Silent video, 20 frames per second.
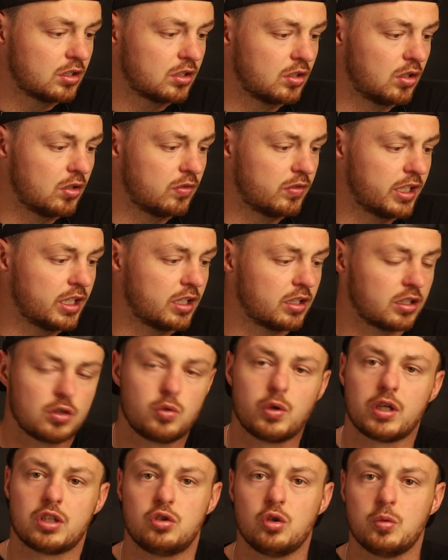go over here,
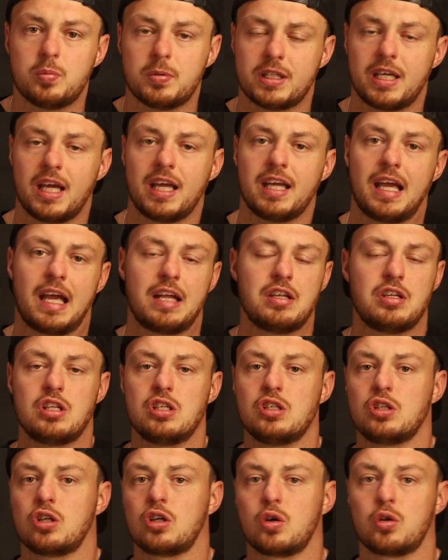quick duplicate, and then
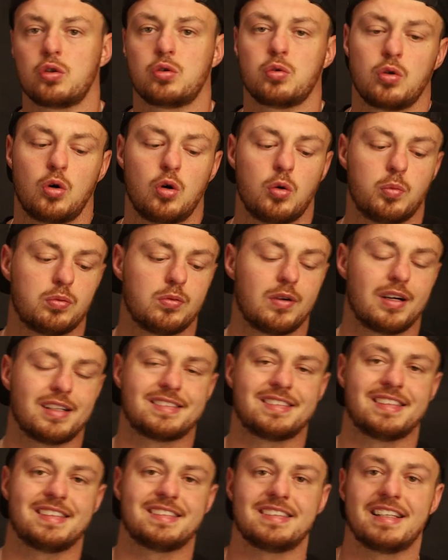you can go through the whole
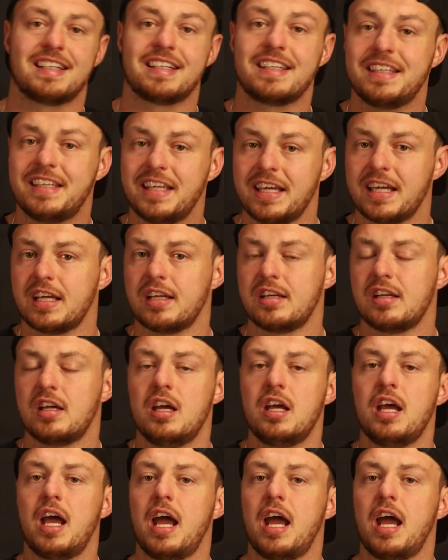process again.